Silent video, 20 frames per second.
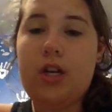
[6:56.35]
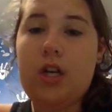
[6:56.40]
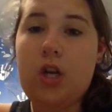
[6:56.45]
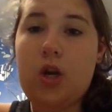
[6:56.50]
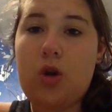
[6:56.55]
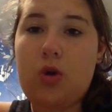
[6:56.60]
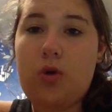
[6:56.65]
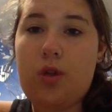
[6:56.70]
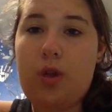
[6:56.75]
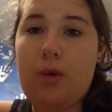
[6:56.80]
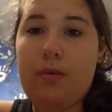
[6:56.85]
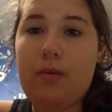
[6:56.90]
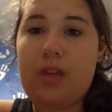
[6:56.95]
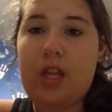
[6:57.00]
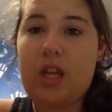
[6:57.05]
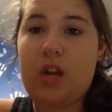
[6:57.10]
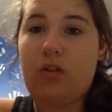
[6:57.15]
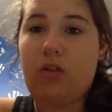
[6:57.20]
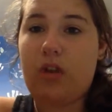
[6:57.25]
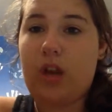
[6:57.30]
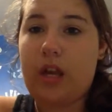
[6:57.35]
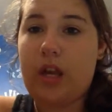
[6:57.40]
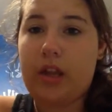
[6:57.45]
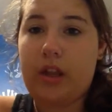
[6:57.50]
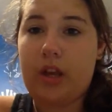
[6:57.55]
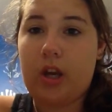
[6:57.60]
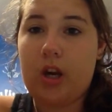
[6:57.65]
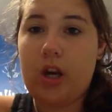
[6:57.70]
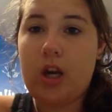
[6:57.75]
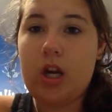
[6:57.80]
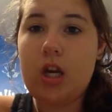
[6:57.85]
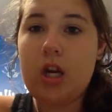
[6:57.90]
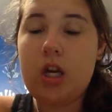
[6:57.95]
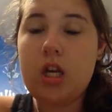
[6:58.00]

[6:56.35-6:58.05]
no, that was not a razor.